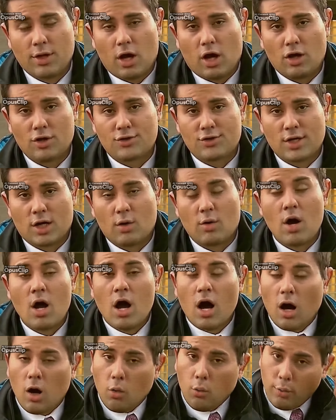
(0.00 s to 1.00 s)
and also
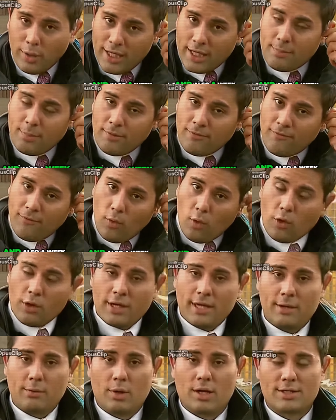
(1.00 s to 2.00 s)
a week before
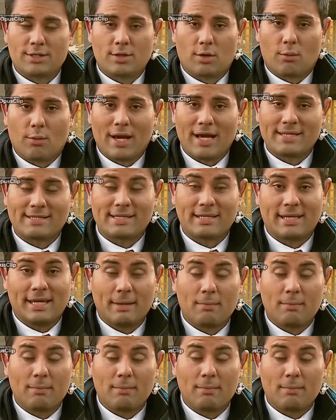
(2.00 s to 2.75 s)
was arrested,